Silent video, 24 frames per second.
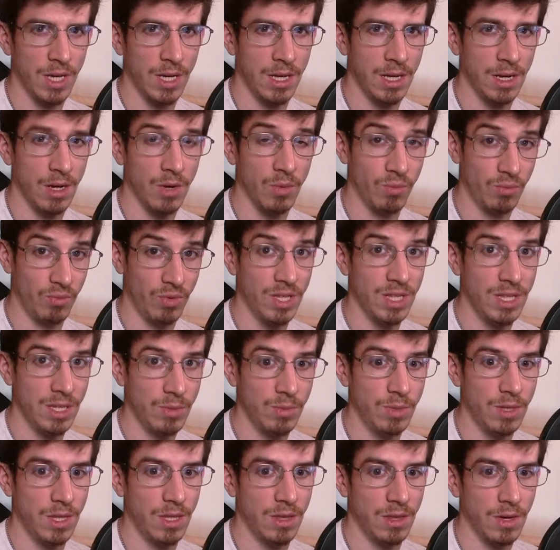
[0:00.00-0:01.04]
a really,
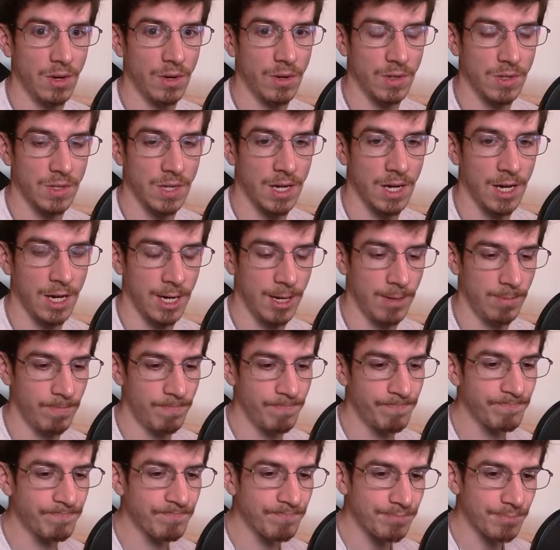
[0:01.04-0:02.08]
really long time.
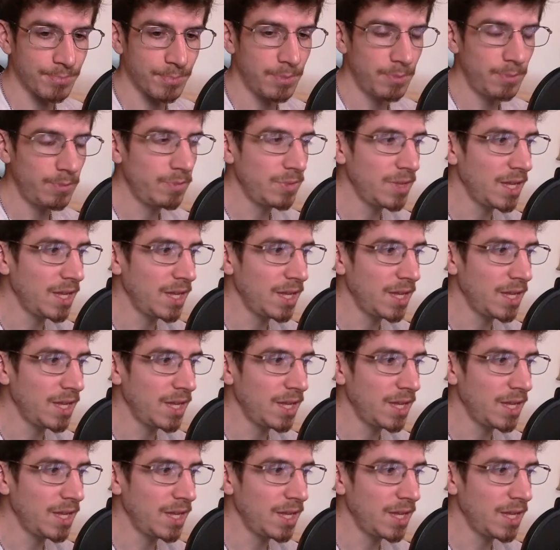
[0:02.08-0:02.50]
And